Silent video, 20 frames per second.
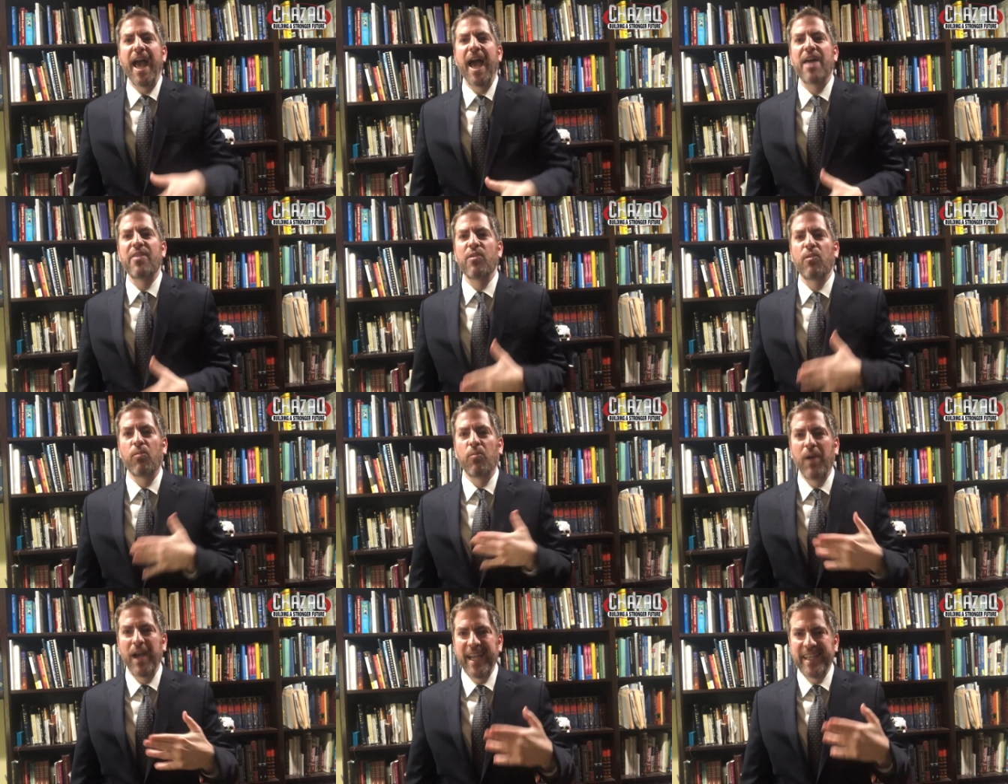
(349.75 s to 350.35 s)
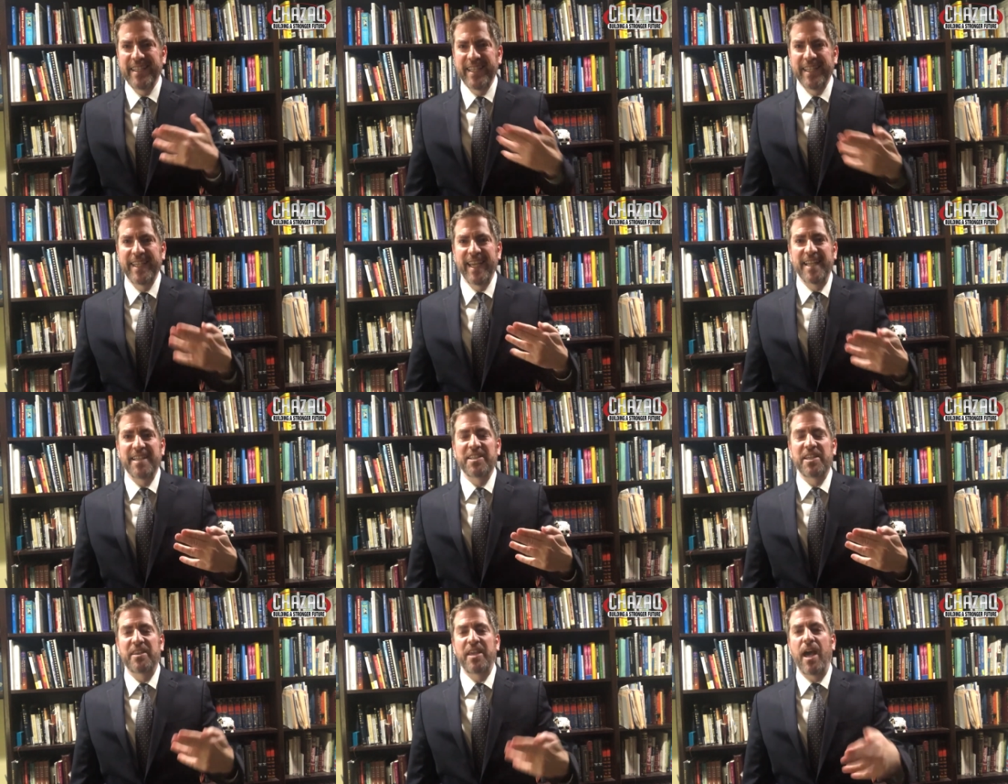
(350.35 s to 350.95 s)
And the way to
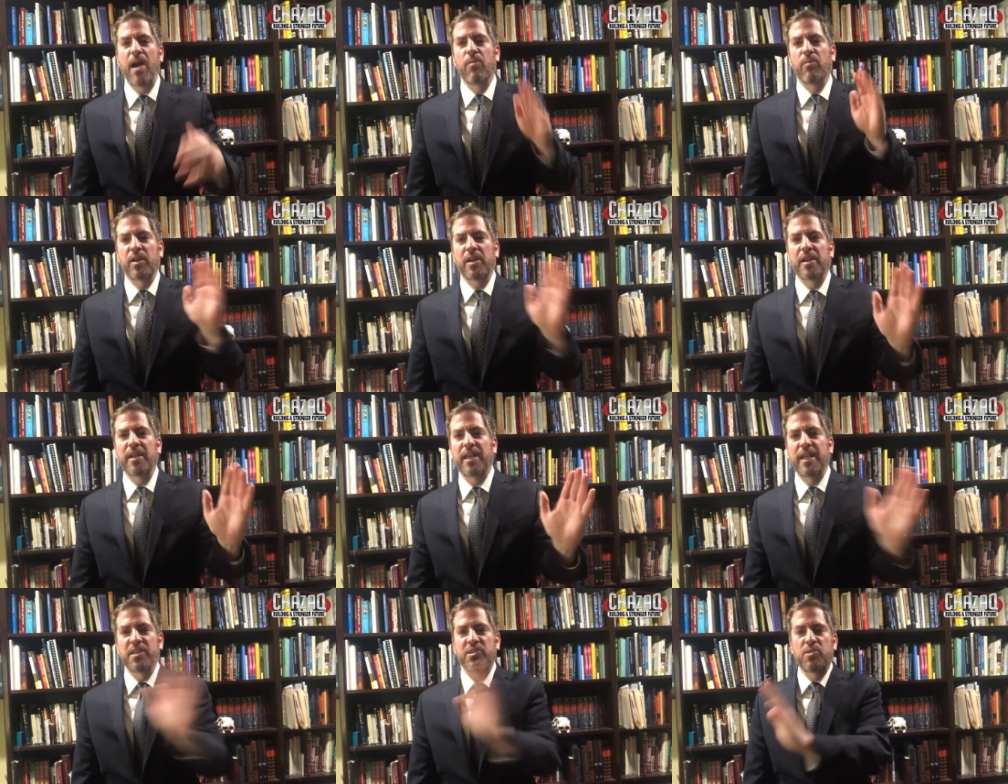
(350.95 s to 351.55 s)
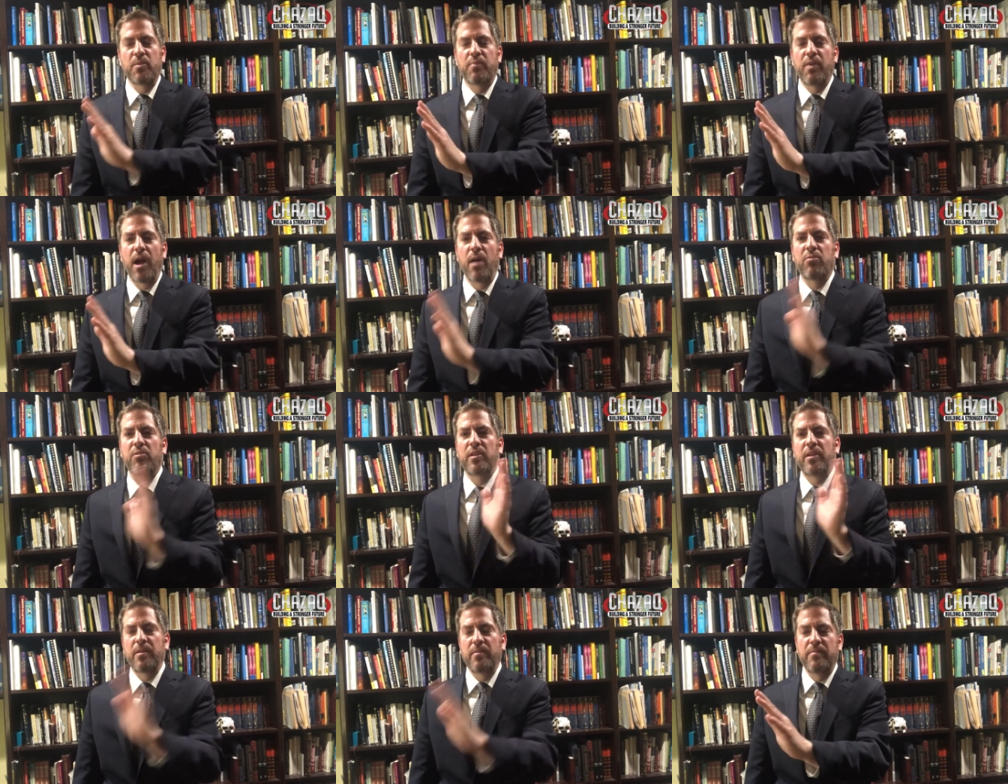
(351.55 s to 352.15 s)
get into that, we're going to get to
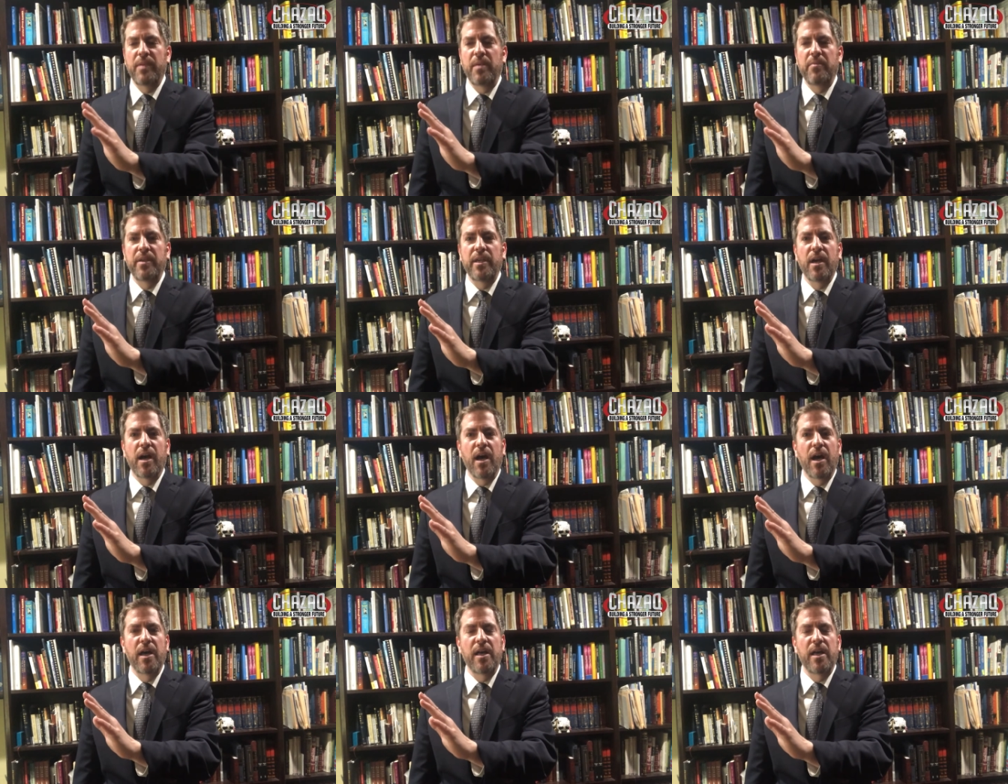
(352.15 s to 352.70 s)
probably maybe